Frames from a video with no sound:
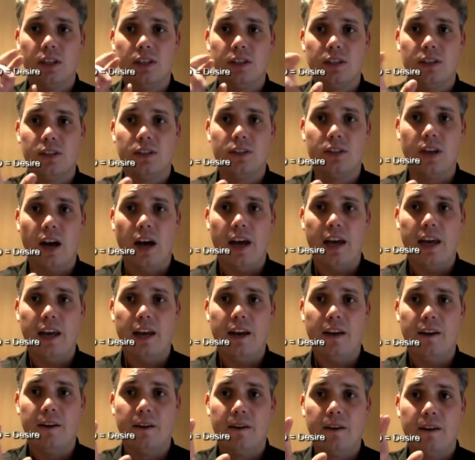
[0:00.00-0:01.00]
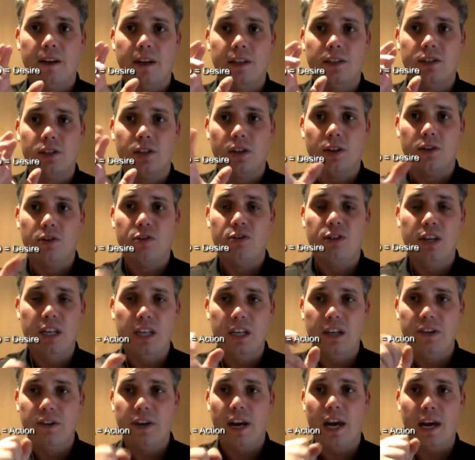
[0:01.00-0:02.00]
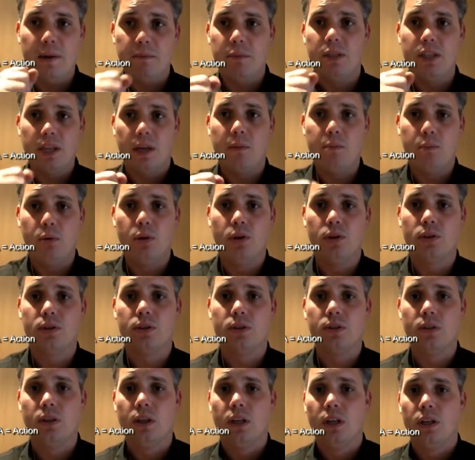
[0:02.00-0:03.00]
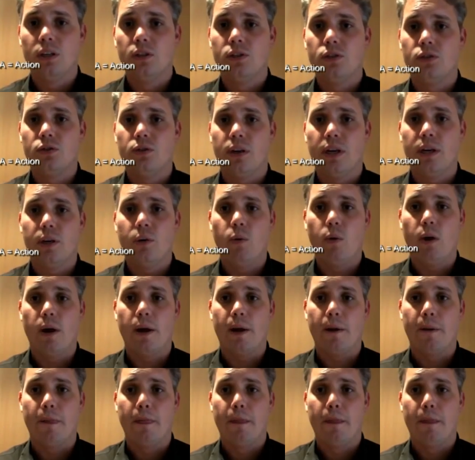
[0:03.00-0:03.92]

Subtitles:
desire, and so it really grabs that person straight away.